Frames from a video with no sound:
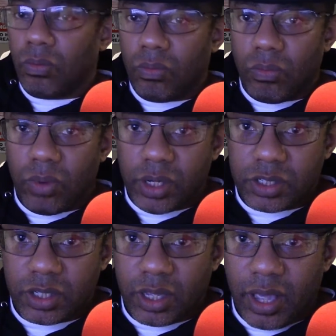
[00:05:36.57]
What
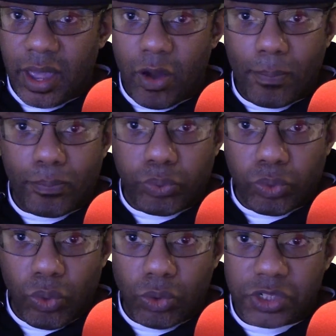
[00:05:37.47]
is the
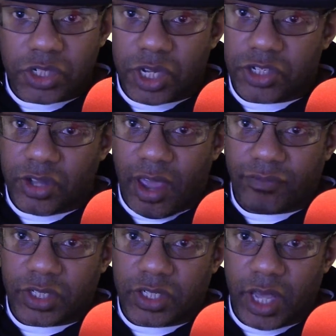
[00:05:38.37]
approach that you have
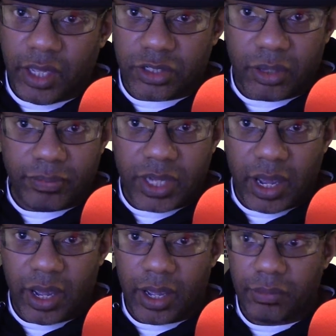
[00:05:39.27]
to take
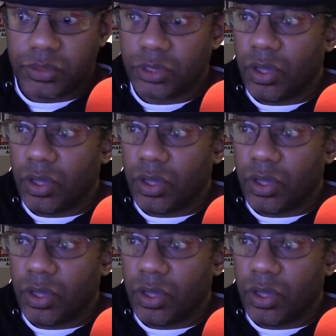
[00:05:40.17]
sometimes?